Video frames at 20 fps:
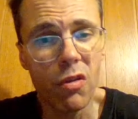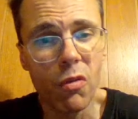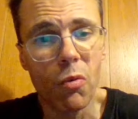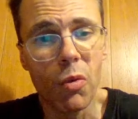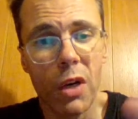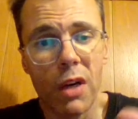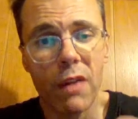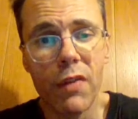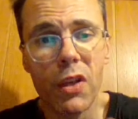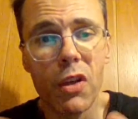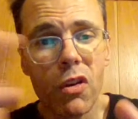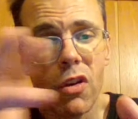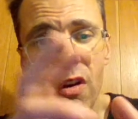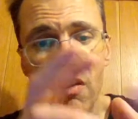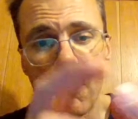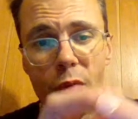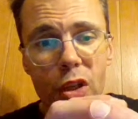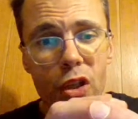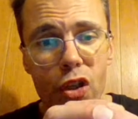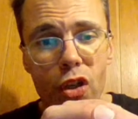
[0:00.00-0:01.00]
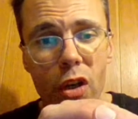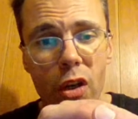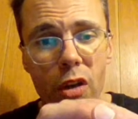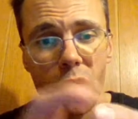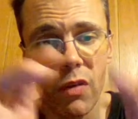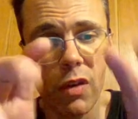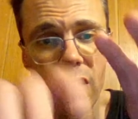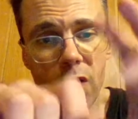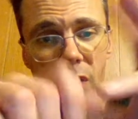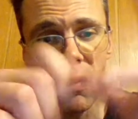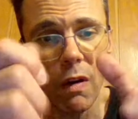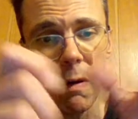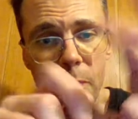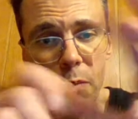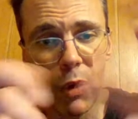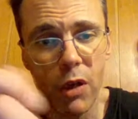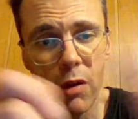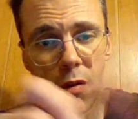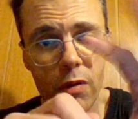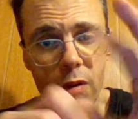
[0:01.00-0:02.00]
Whatever you're gonna reach out and you're gonna
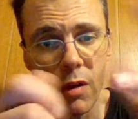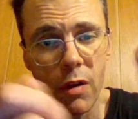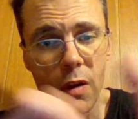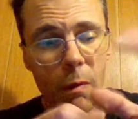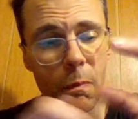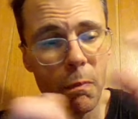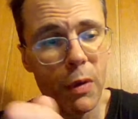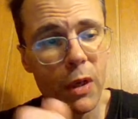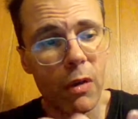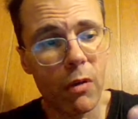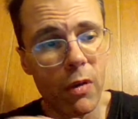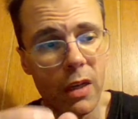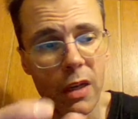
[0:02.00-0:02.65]
peel, you're gonna peel,